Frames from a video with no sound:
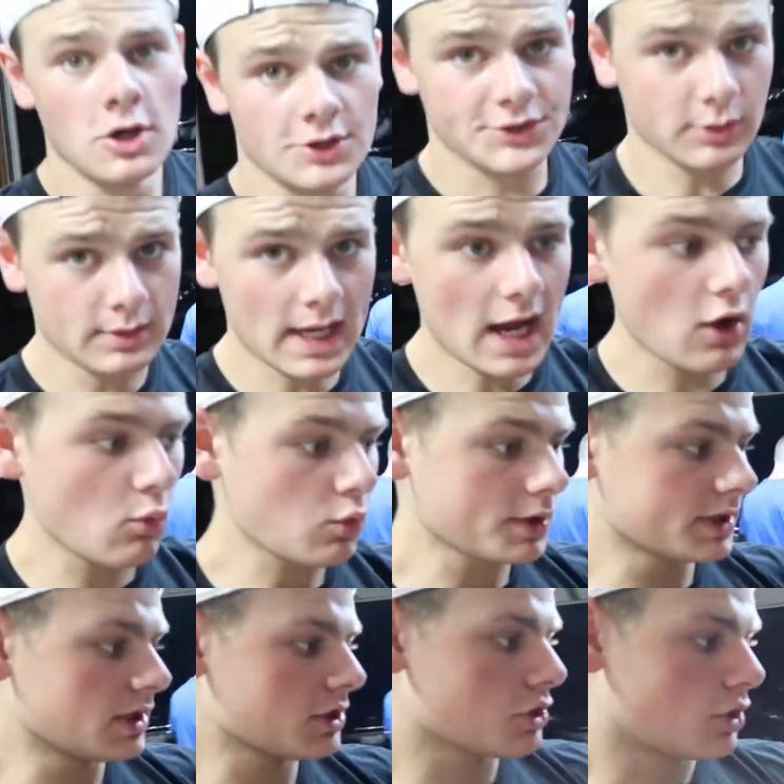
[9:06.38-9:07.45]
So now we're
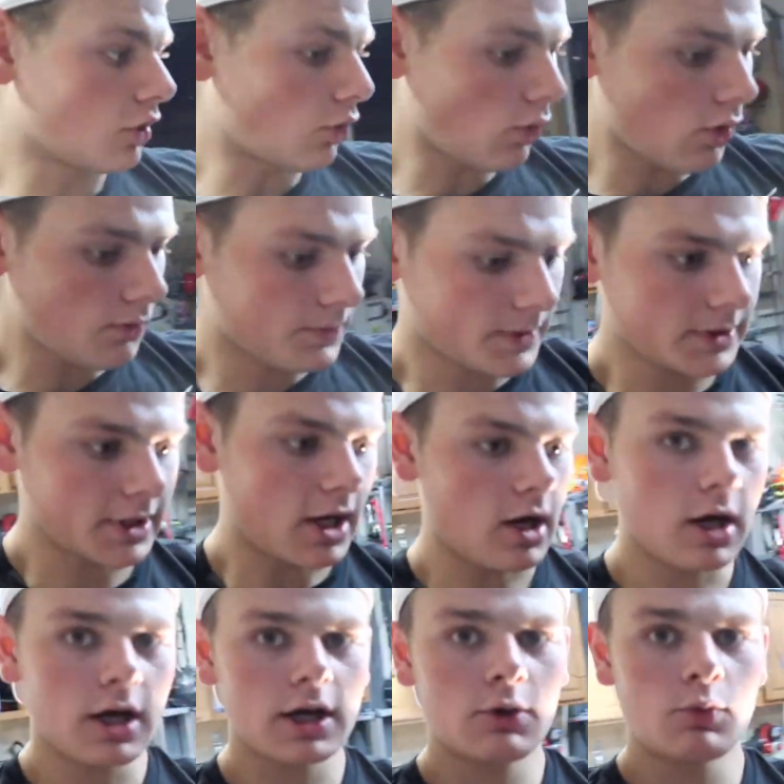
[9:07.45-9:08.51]
gonna go over the
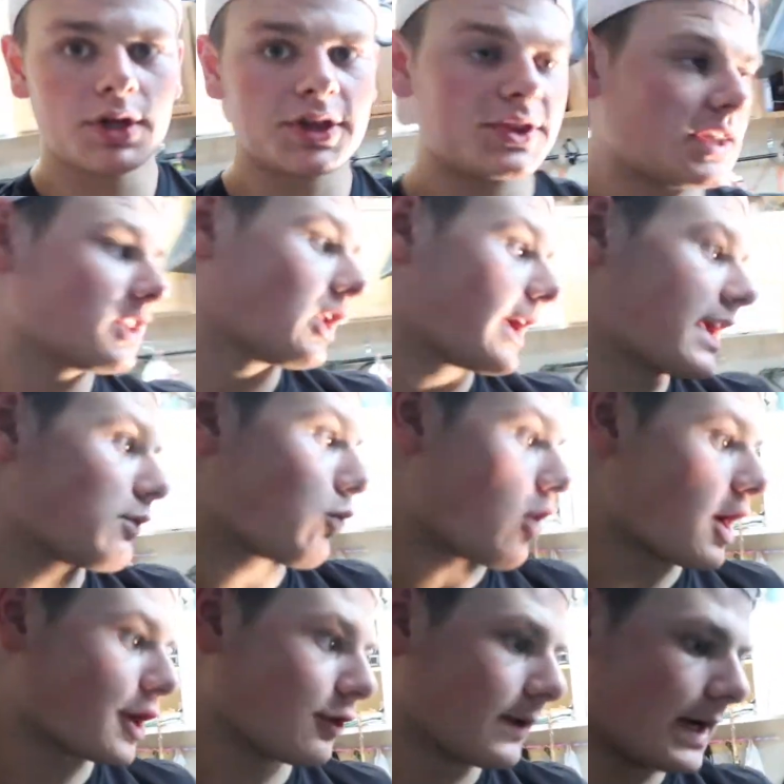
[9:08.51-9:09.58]
car with the light,
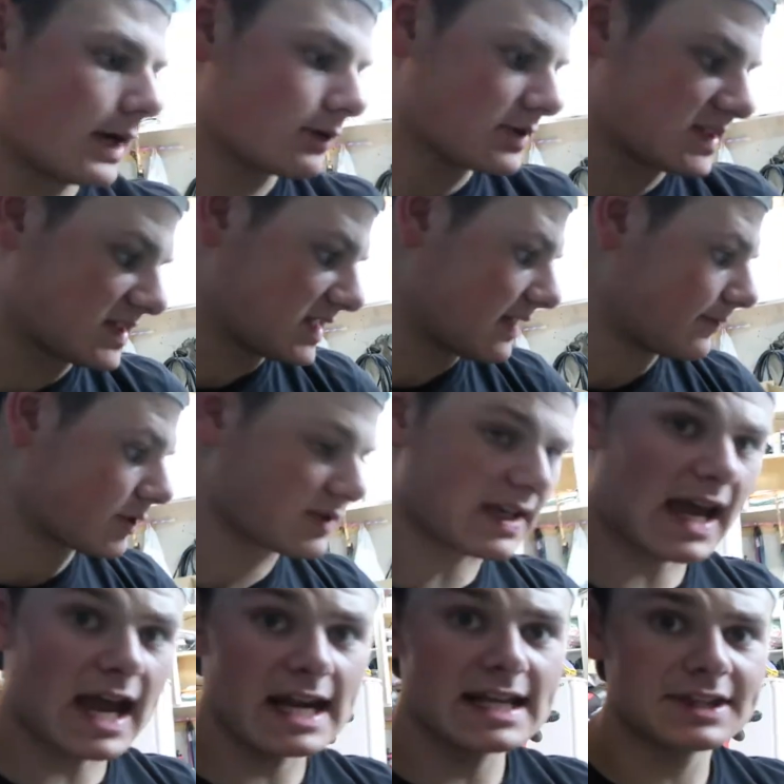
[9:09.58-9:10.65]
walk around, see if there's
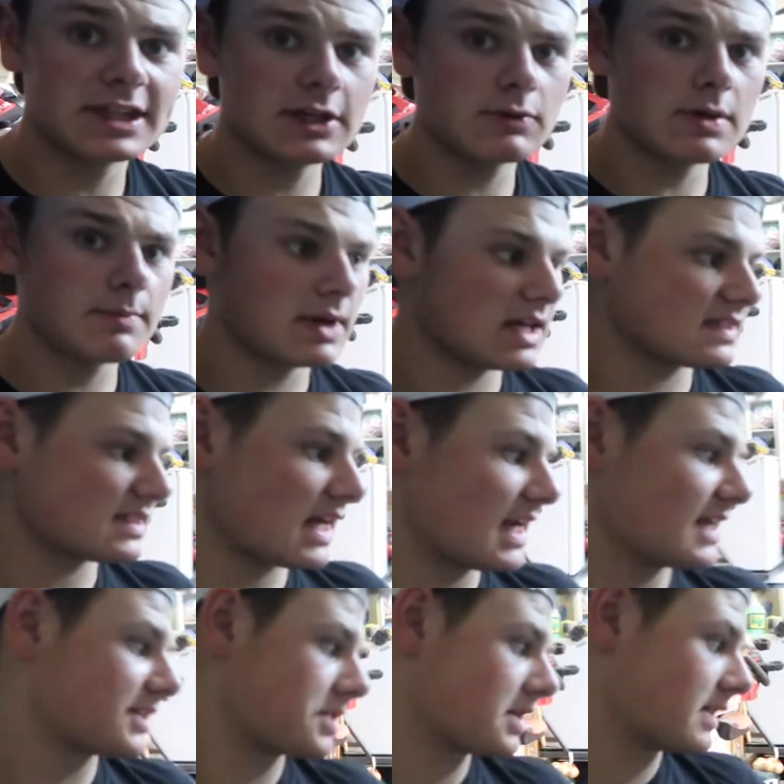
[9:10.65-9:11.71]
anything we missed,
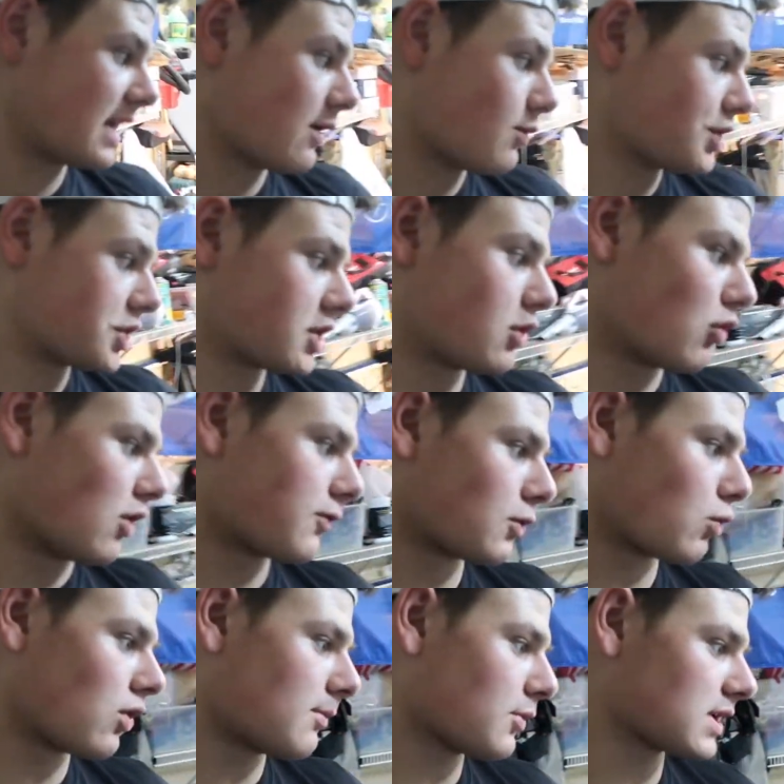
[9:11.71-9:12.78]
anything that we should go over
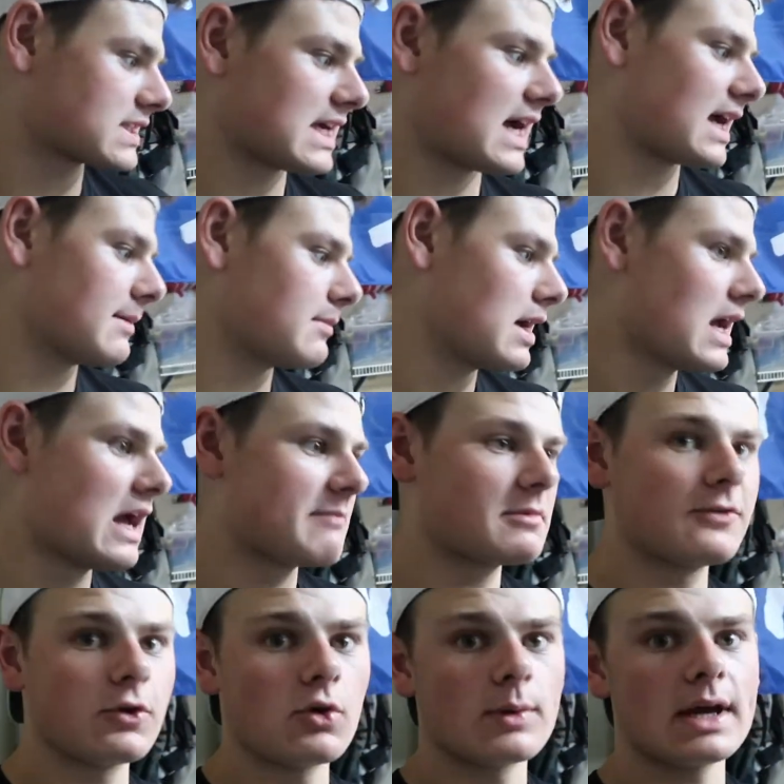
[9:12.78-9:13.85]
one more time
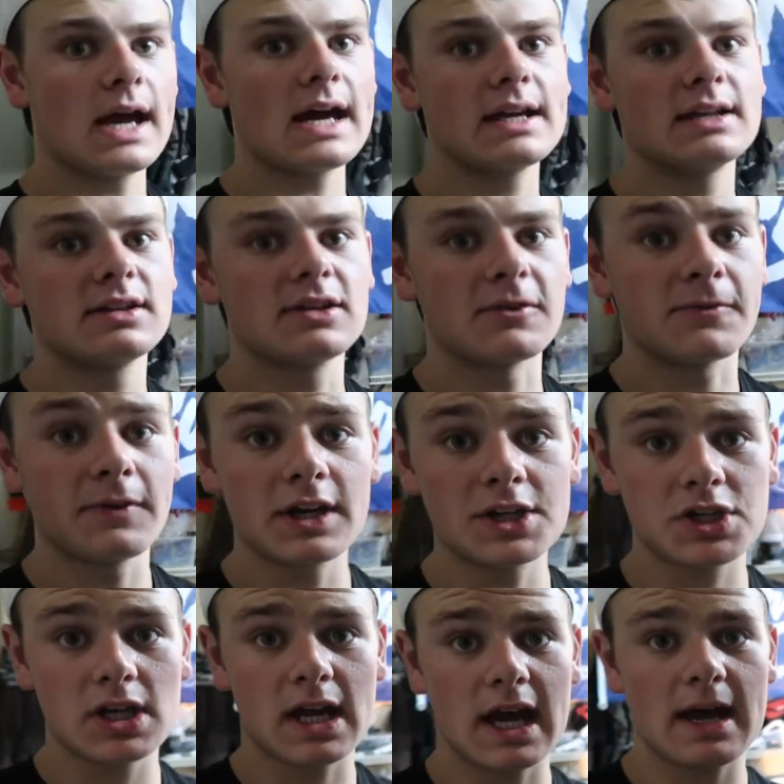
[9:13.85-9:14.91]
before we head into the
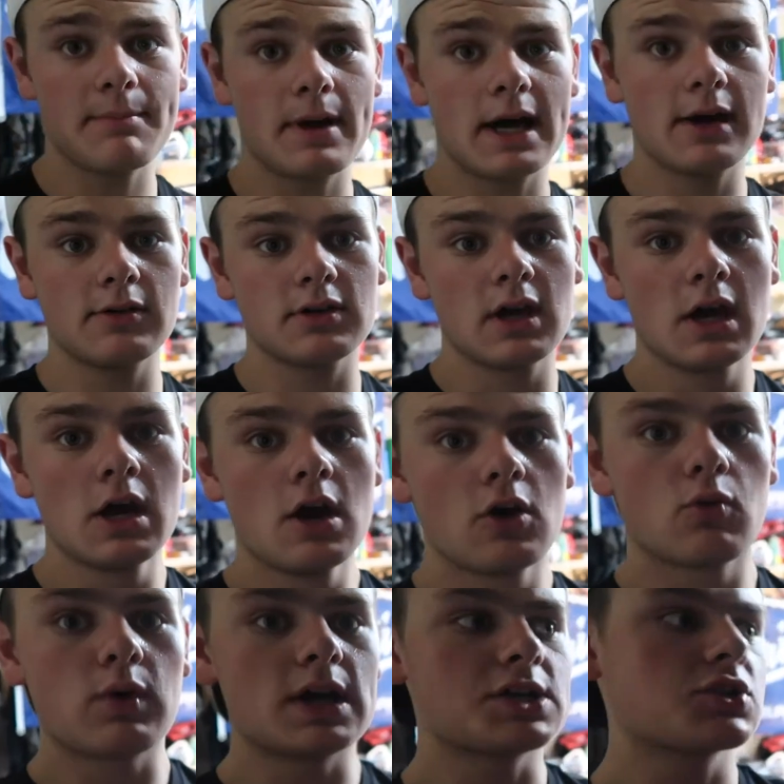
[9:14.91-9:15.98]
finishing compound,
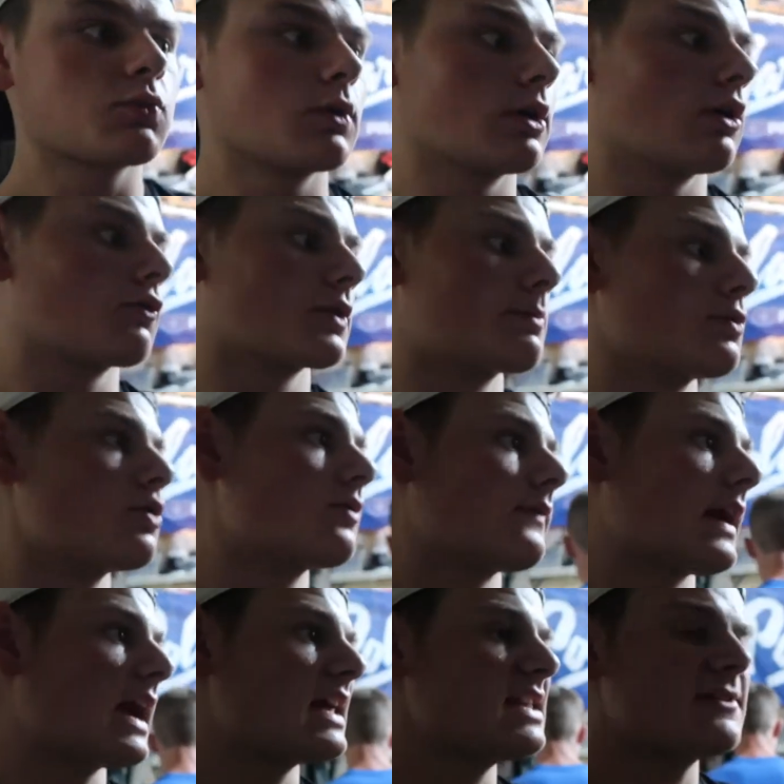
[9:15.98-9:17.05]
which will
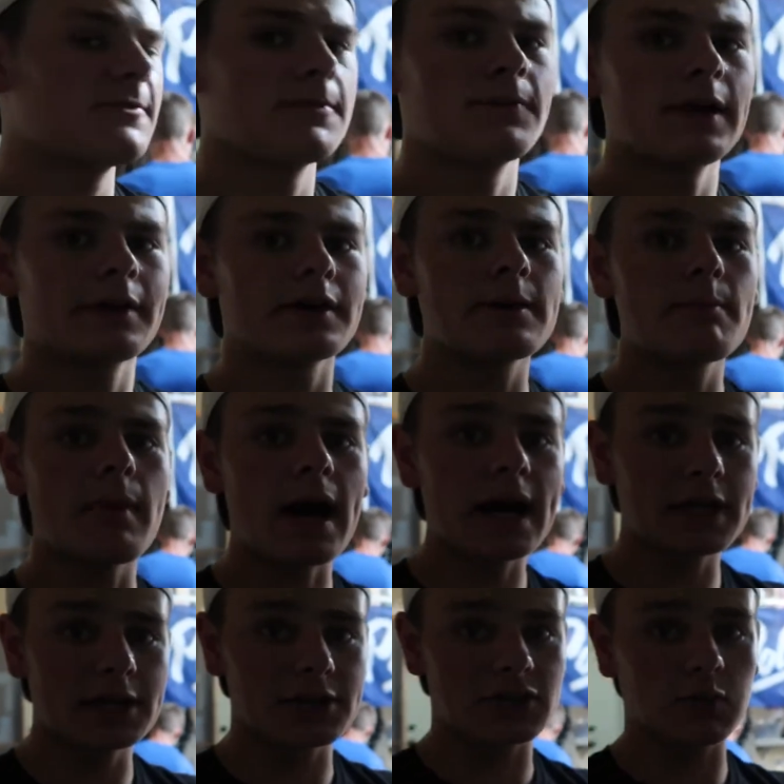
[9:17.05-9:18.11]
remove any very
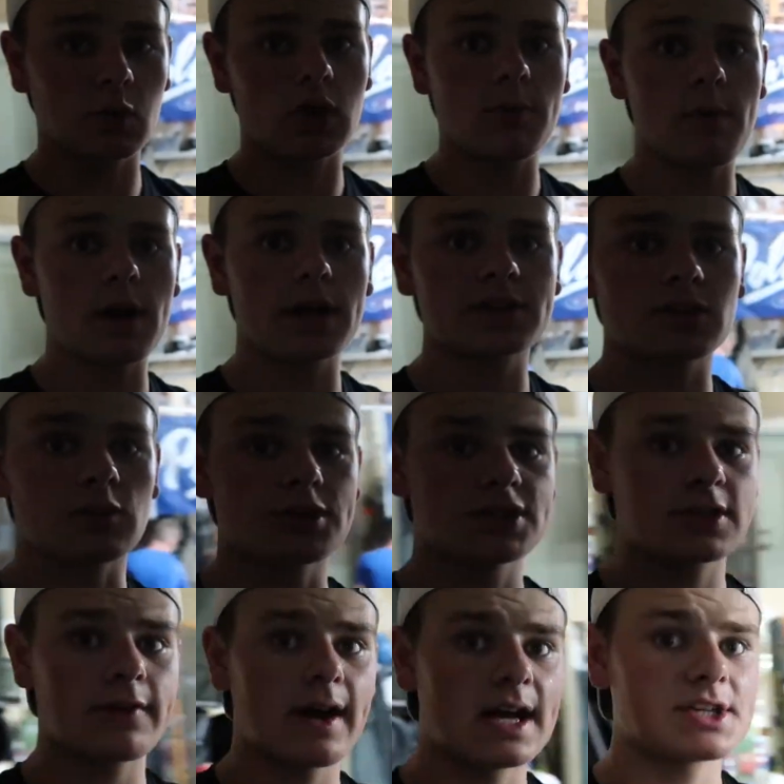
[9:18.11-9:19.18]
minor swirl marks or
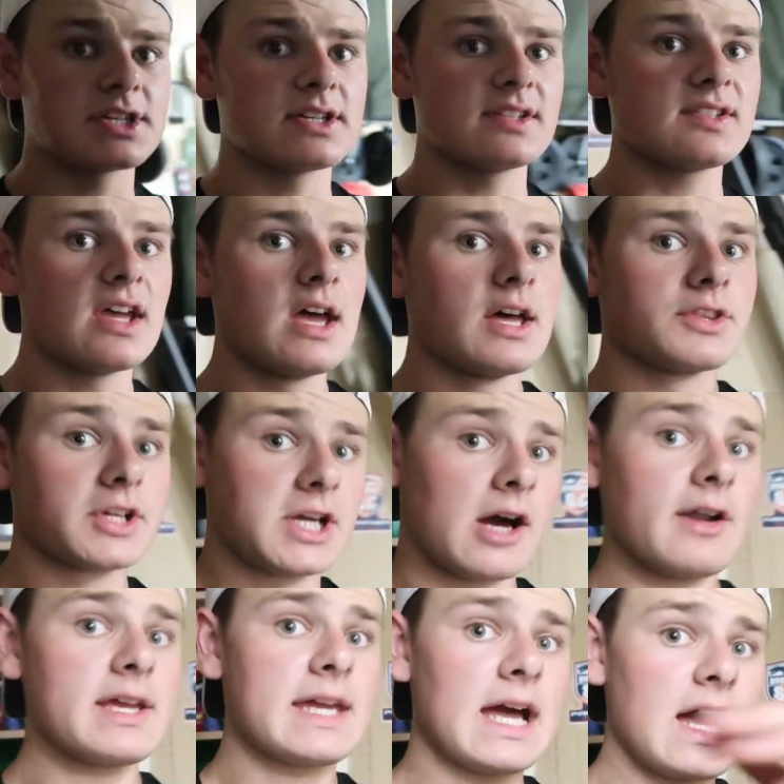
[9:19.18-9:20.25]
scratches. The
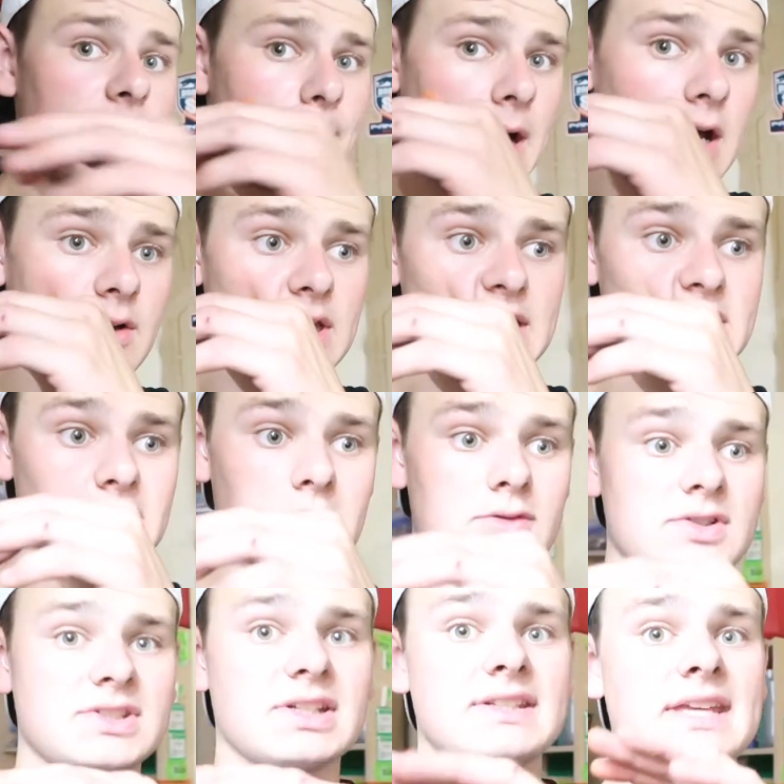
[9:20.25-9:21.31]
cutting compound is
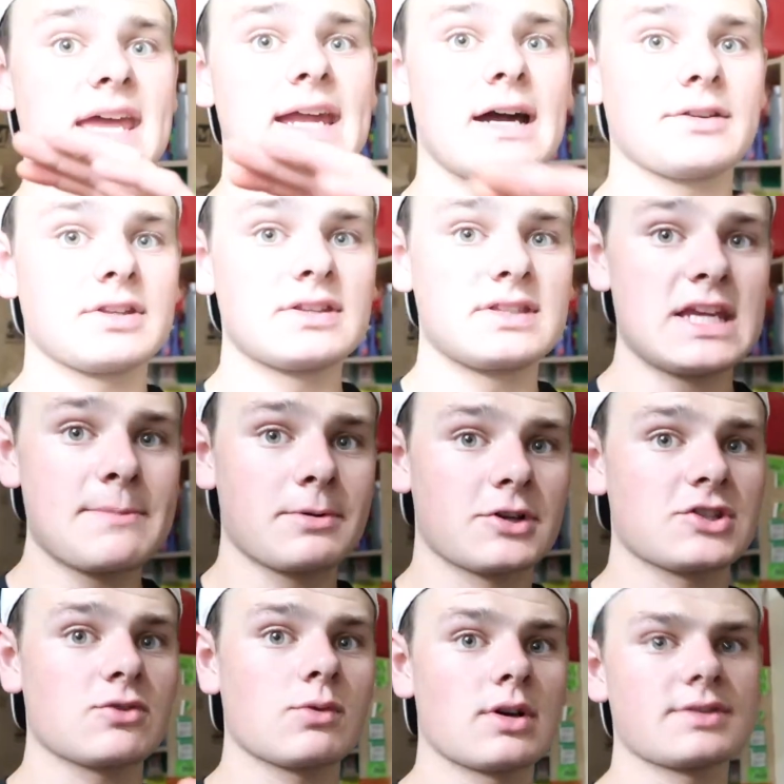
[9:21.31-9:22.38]
used to take out the deeper
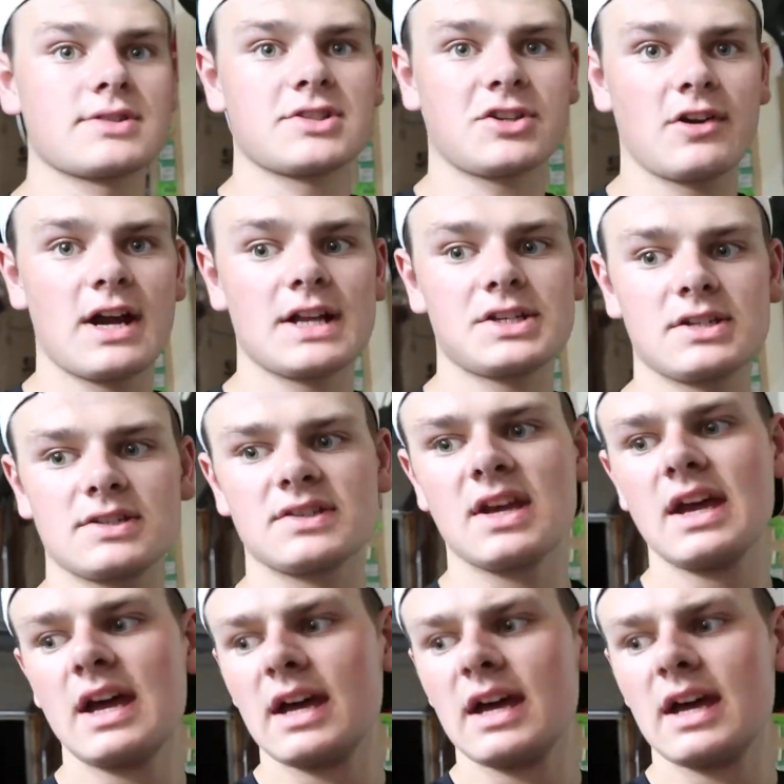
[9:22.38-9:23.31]
swirls and scratches.